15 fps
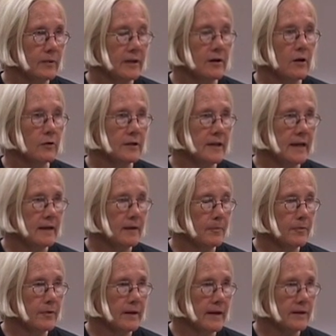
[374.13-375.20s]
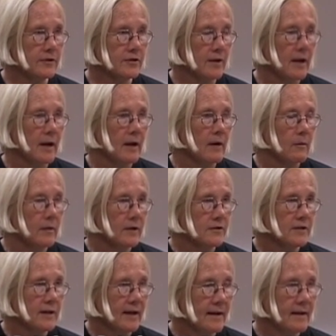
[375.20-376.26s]
We know Tina Priest
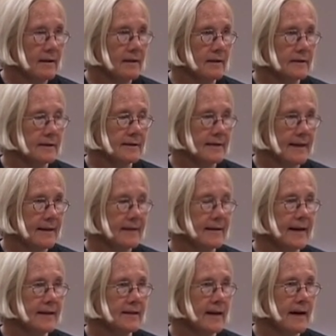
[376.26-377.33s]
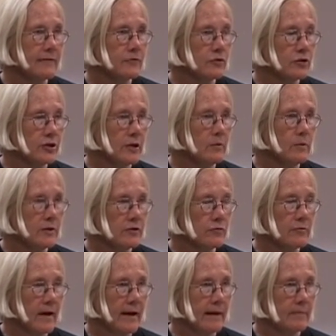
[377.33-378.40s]
was killed 10 days after she was
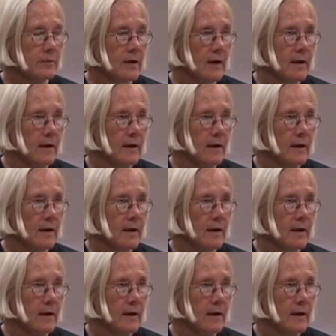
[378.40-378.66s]
raped.